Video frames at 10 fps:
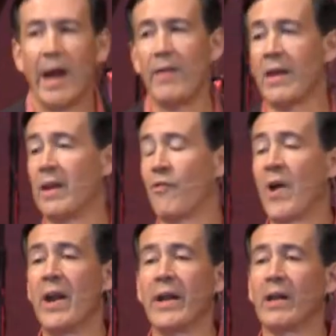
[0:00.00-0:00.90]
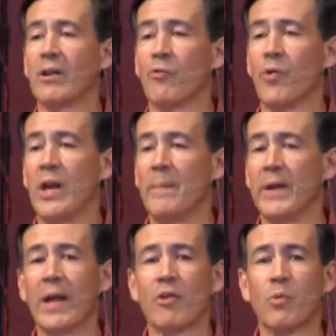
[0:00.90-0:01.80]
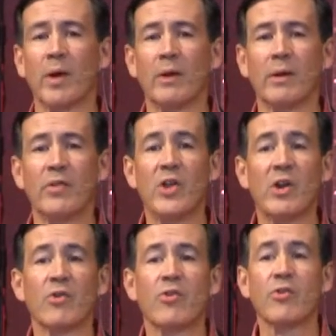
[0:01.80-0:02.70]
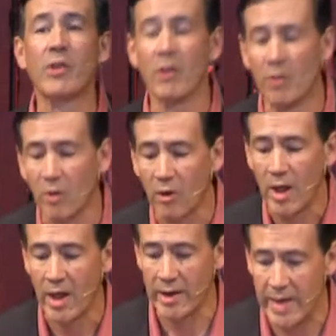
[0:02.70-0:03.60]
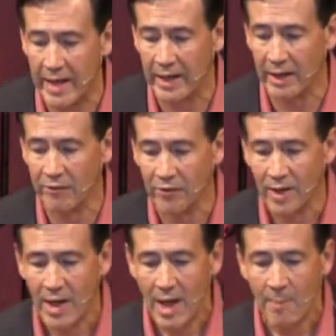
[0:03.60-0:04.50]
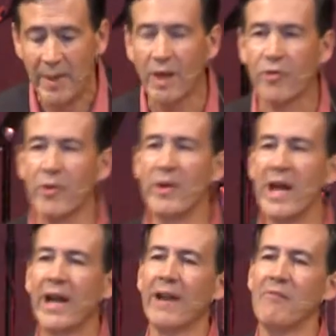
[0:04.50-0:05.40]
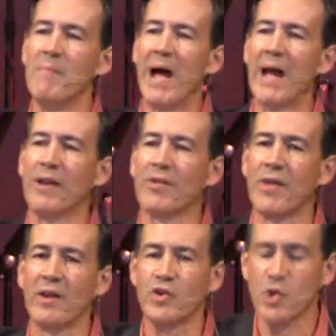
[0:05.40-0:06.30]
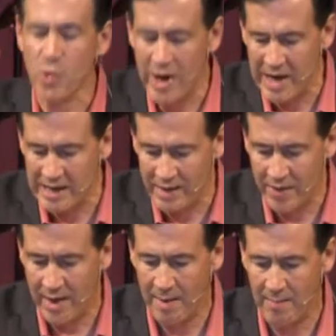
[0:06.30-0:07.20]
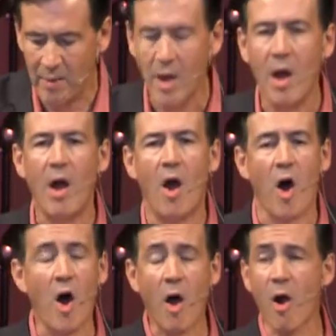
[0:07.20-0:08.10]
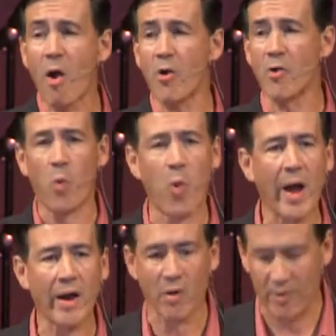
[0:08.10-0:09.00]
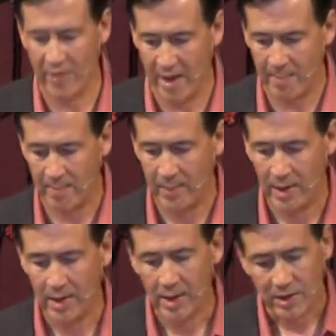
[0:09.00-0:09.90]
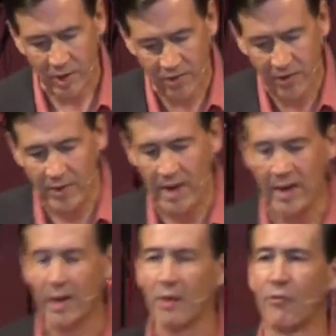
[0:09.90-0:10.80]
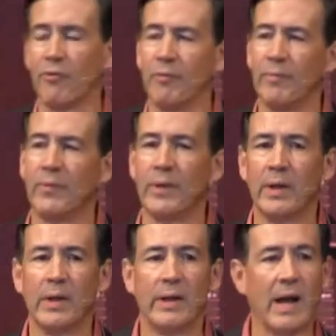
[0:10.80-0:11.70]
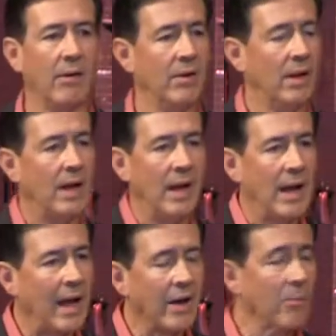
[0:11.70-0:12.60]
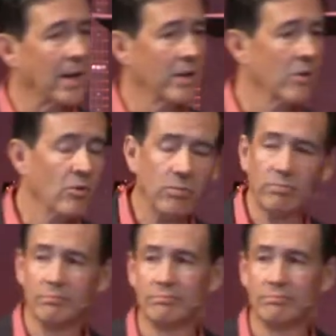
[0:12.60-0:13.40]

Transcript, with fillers: And then they finally get their freedom, and guess what? They're still negative because their negative mindset trained them, hardwired them to see the negative. Now, I don't know about you.